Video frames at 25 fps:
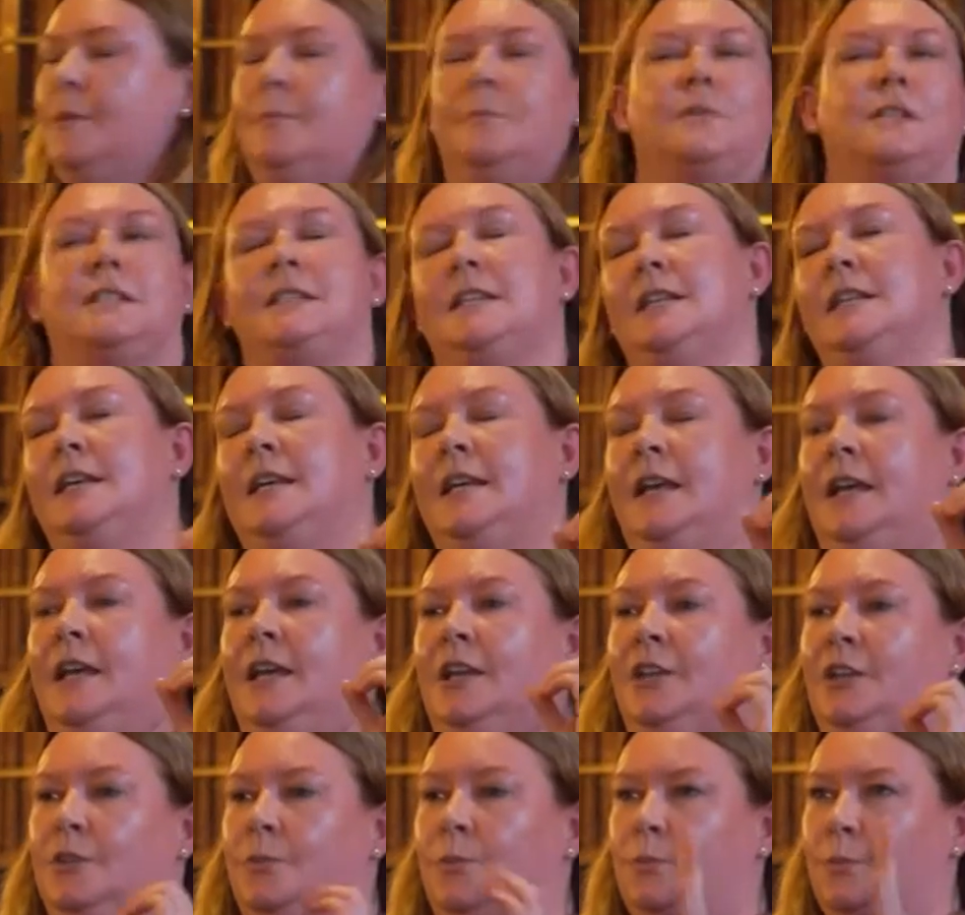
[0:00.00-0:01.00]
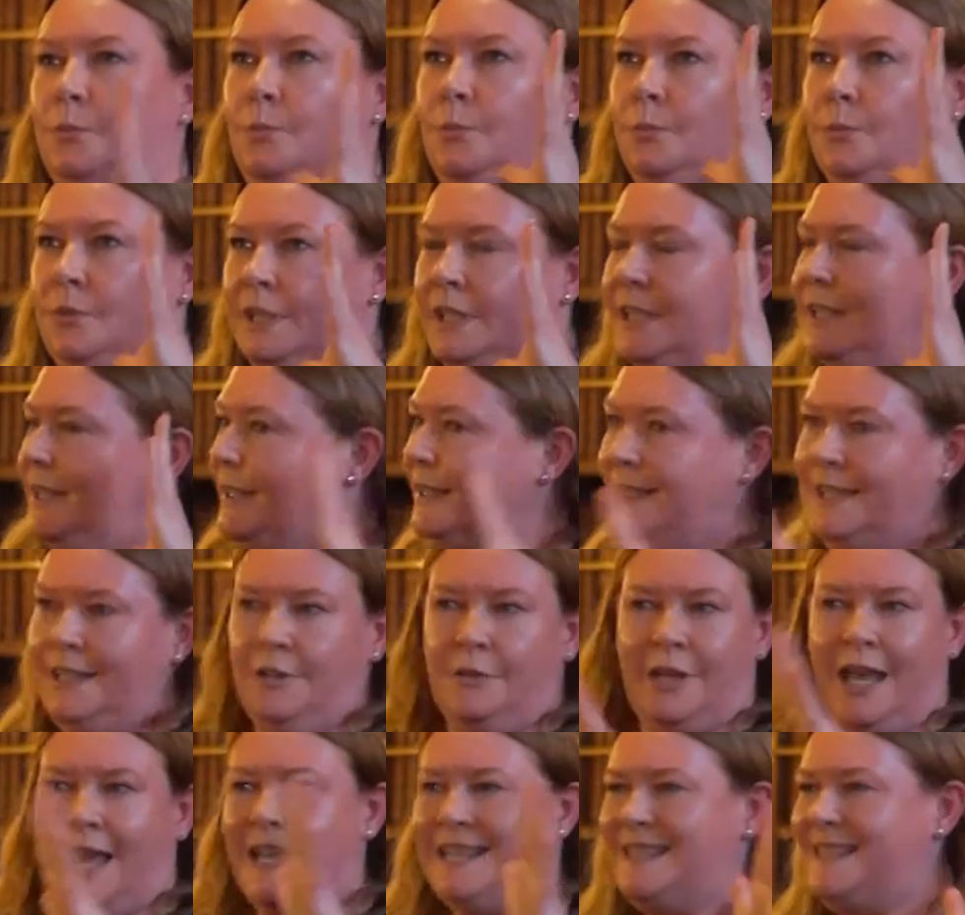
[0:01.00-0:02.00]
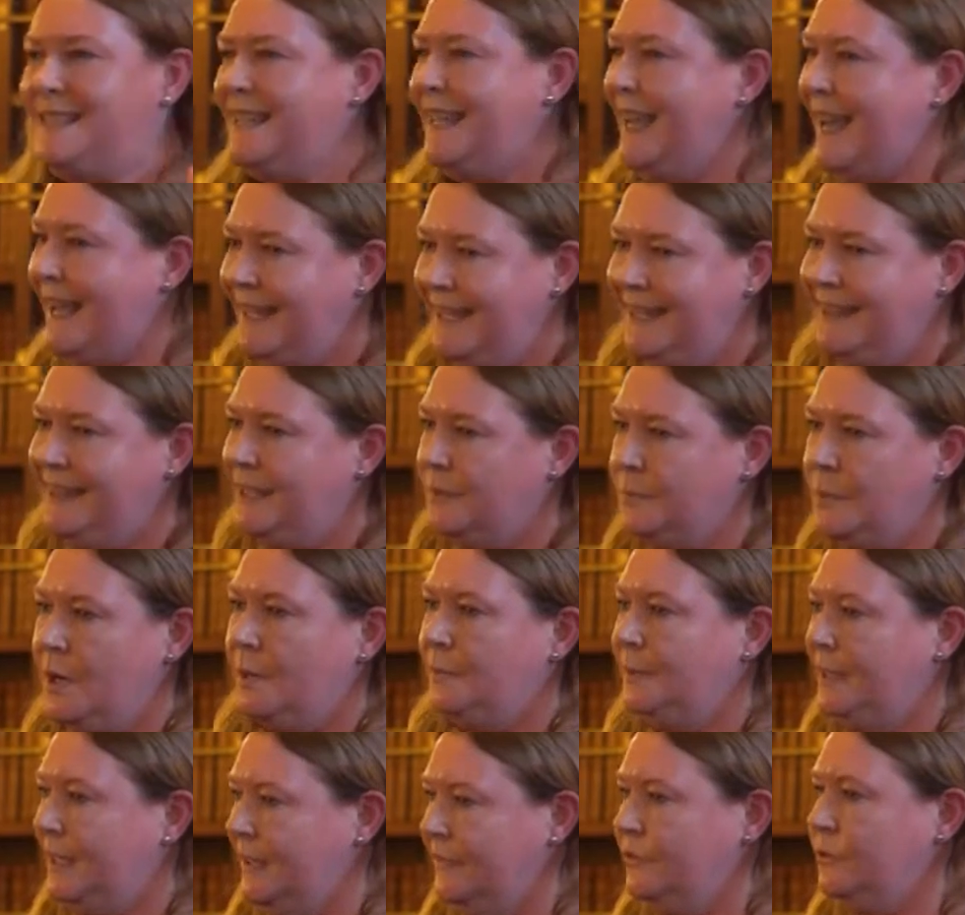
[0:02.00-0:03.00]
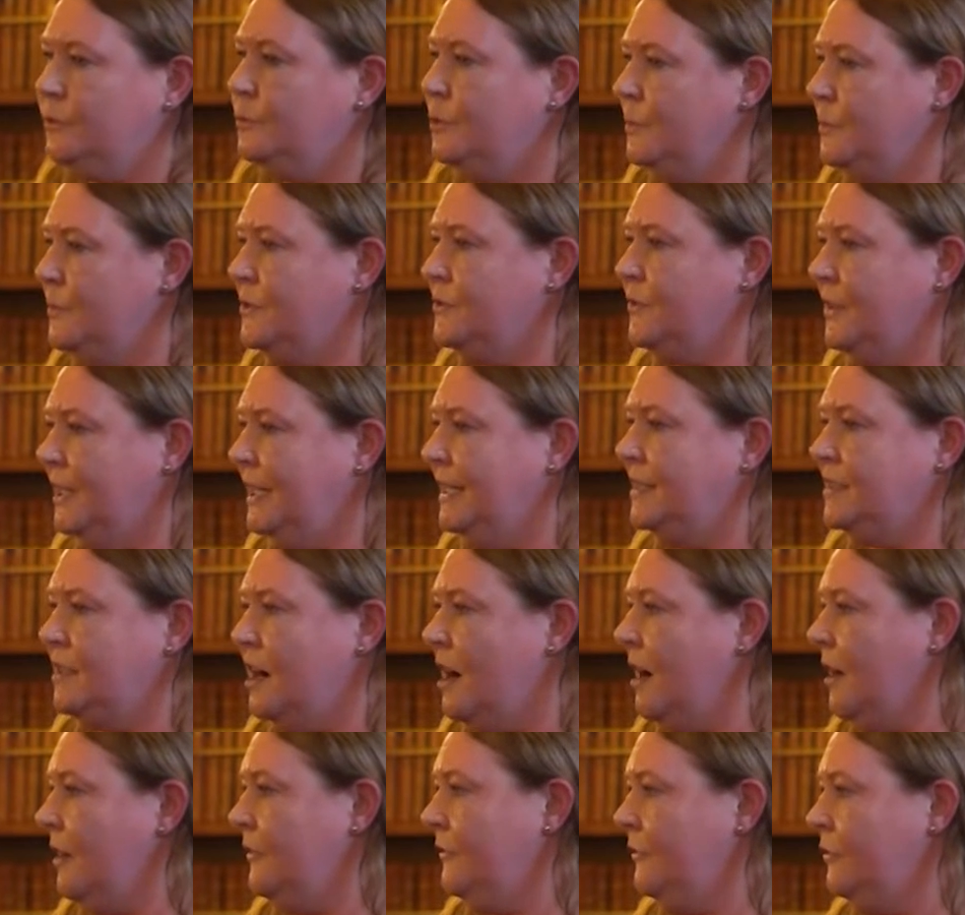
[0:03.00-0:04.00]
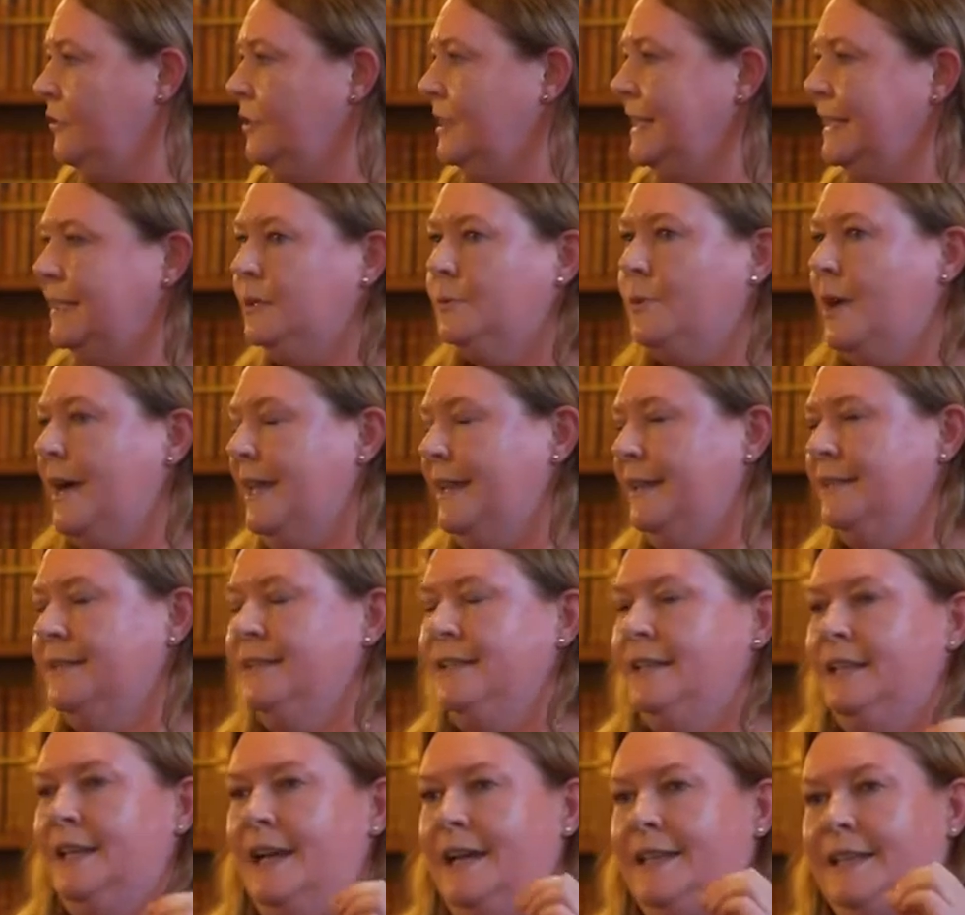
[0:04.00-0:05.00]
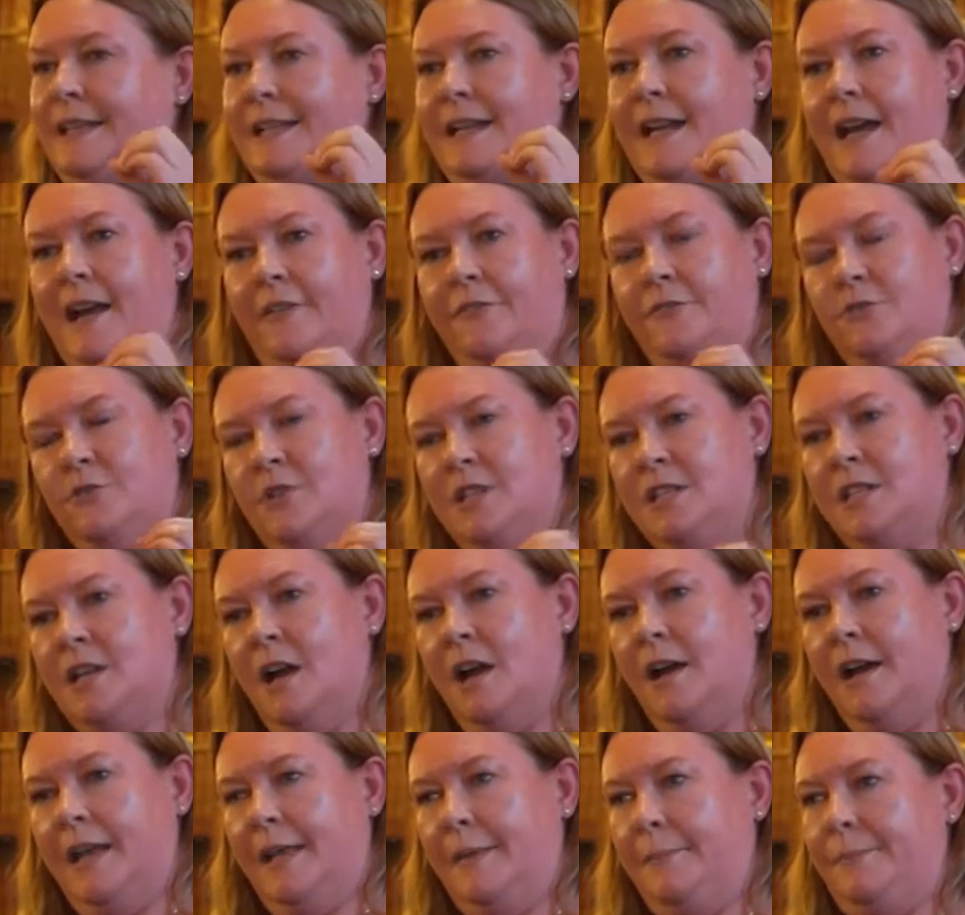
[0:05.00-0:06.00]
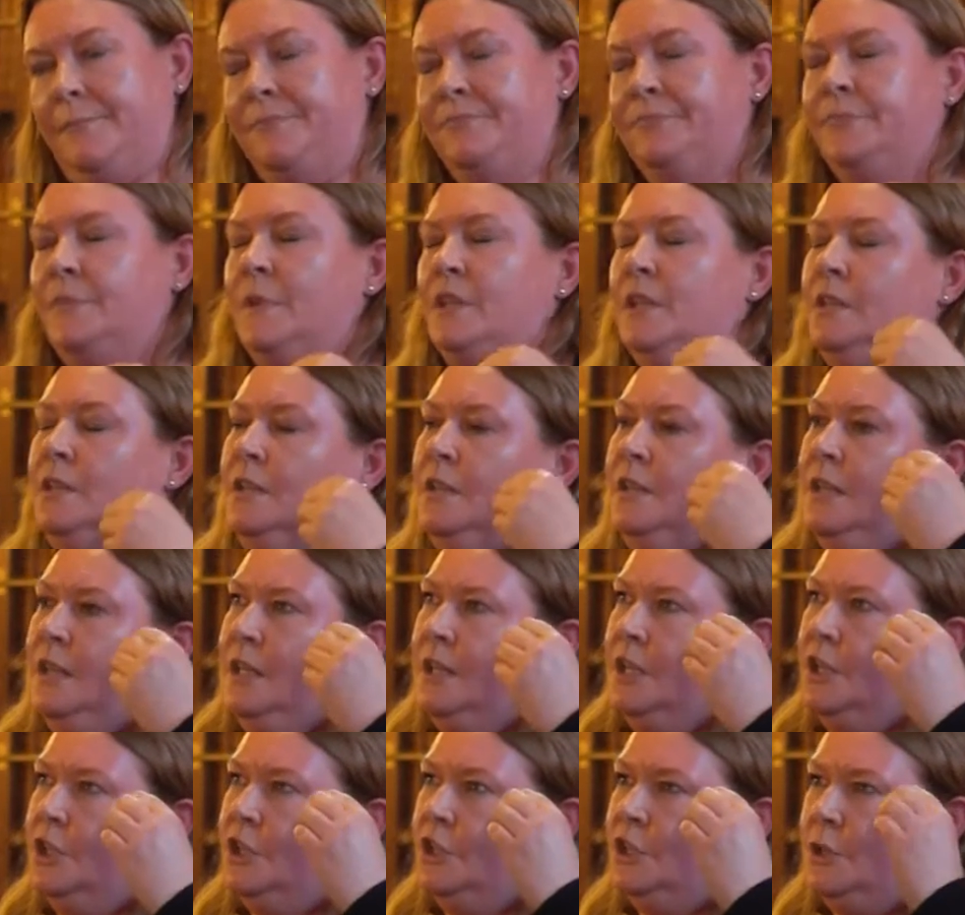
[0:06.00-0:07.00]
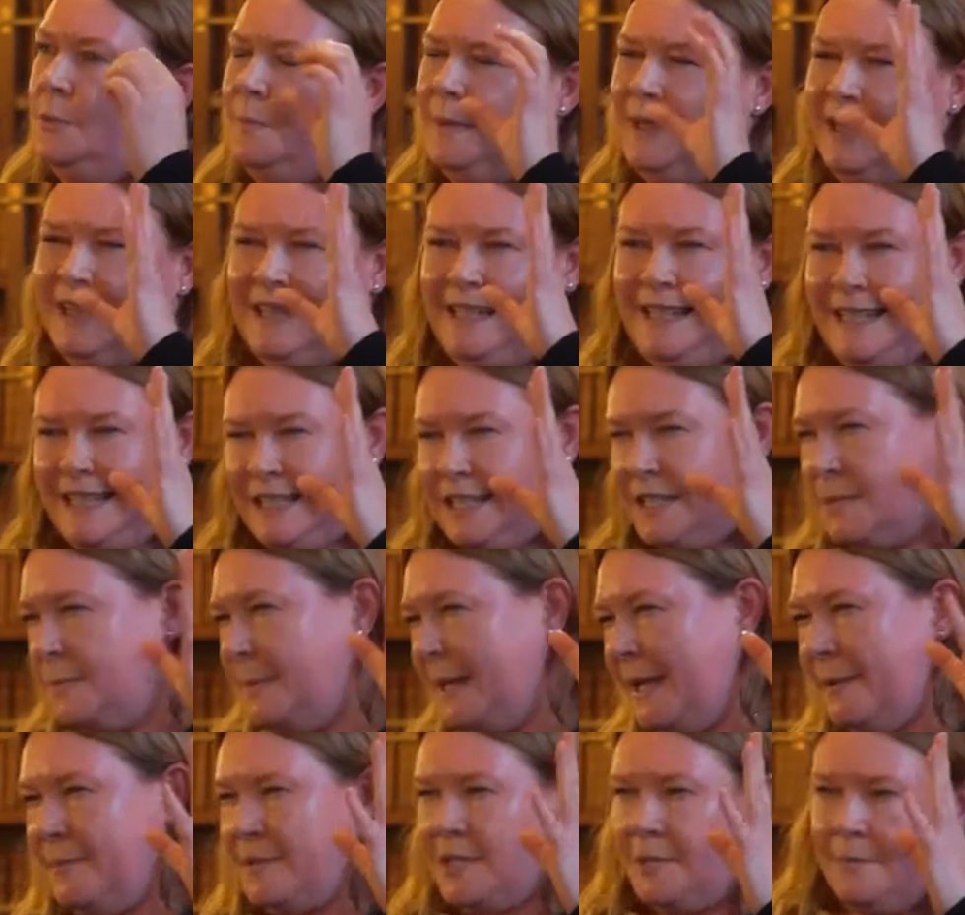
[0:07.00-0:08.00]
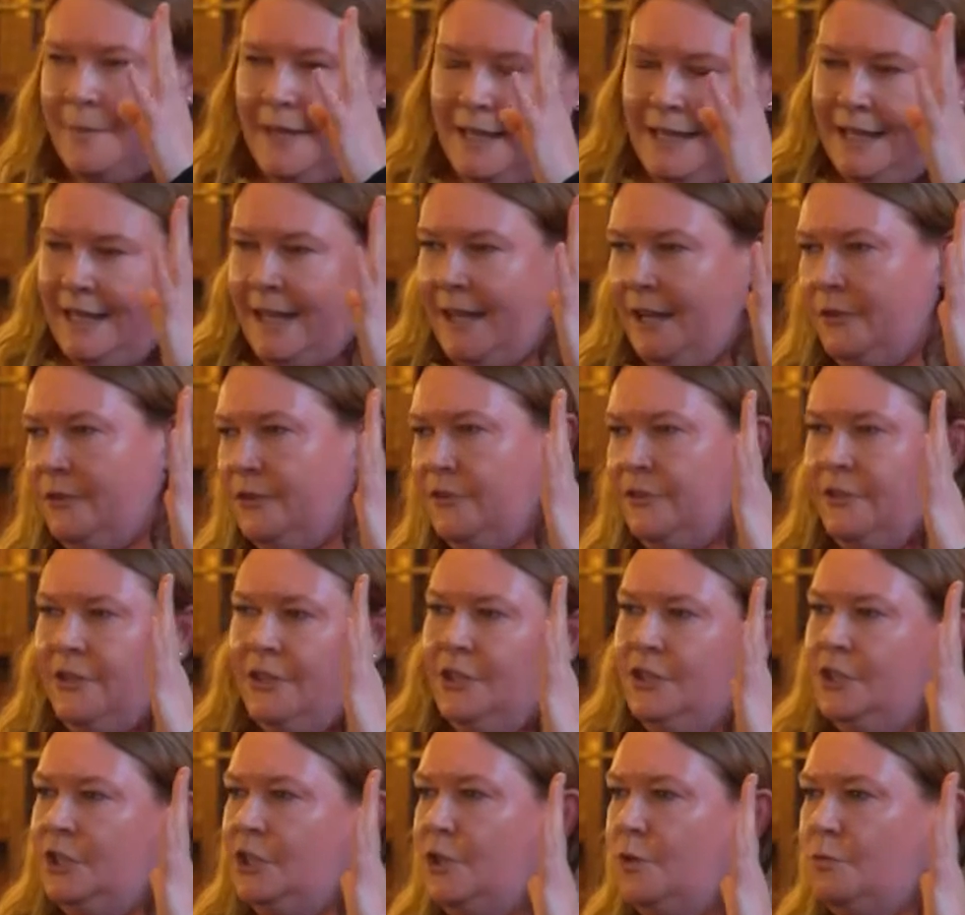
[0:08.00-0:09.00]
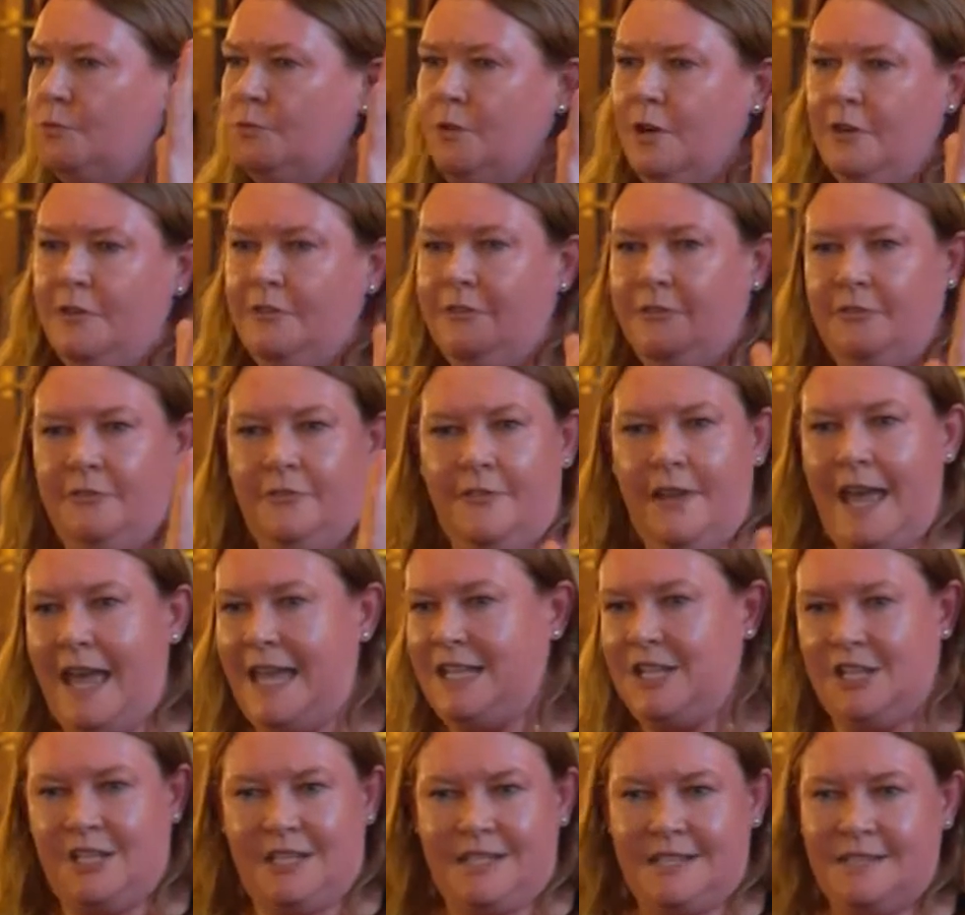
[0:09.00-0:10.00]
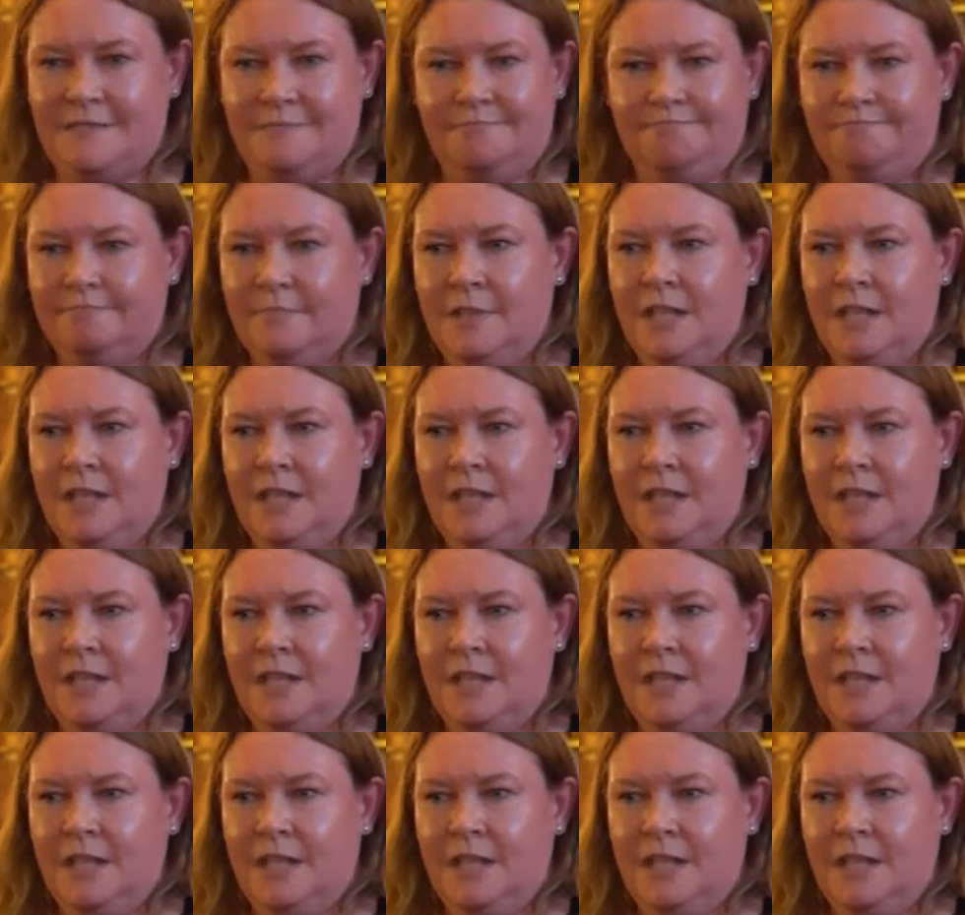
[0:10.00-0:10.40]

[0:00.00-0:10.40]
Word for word: But you, you can't see anything probably if the room is really dark for a little while. And then after a time, you begin to be able to make out, you know, rough edges.